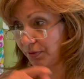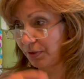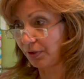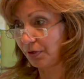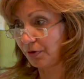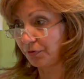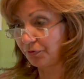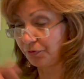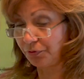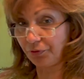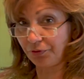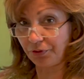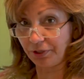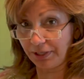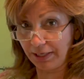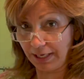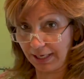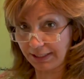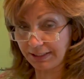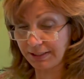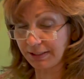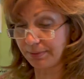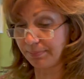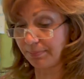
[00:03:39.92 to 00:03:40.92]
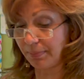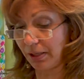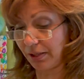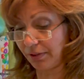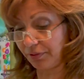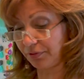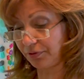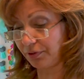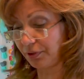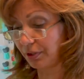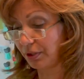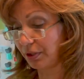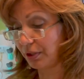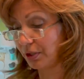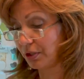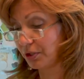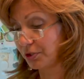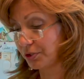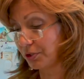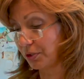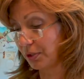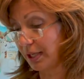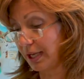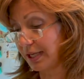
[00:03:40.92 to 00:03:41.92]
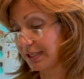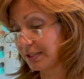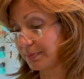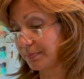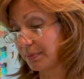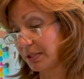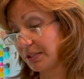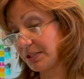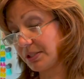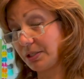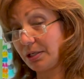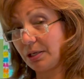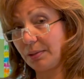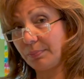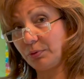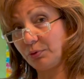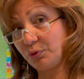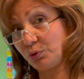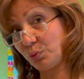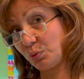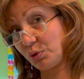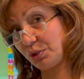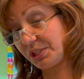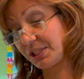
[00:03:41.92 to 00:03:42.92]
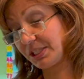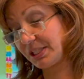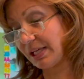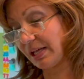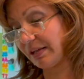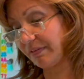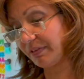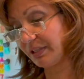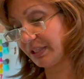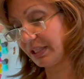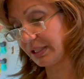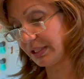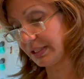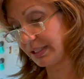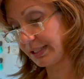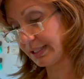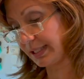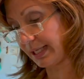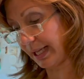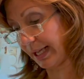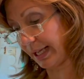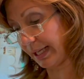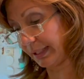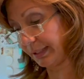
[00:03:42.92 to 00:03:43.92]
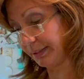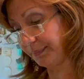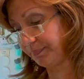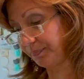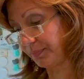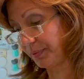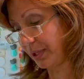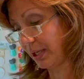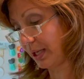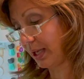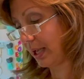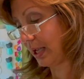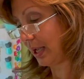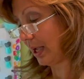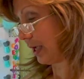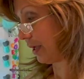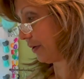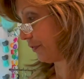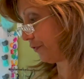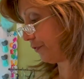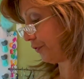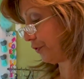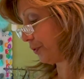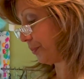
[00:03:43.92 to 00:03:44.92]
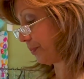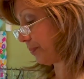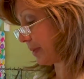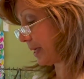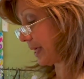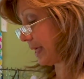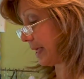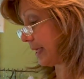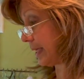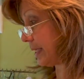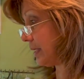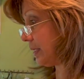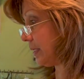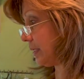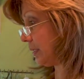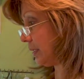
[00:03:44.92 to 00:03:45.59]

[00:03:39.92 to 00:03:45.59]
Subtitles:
for the next month. So last month's numbers were 7 and 10, and for me